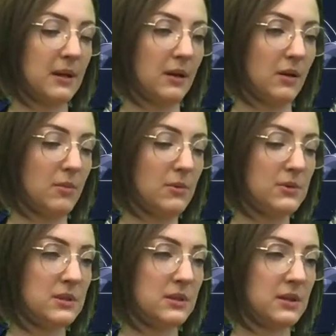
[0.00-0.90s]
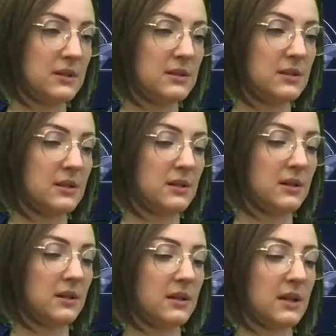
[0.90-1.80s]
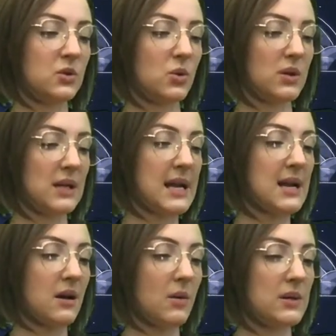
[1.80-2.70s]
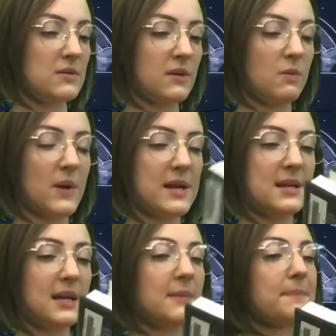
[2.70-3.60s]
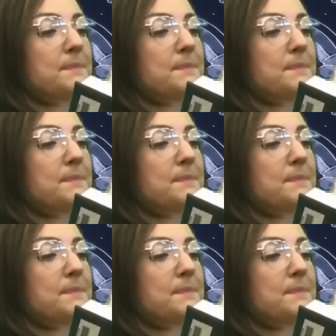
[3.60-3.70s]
It almost looks like a tornado, and it's very windy.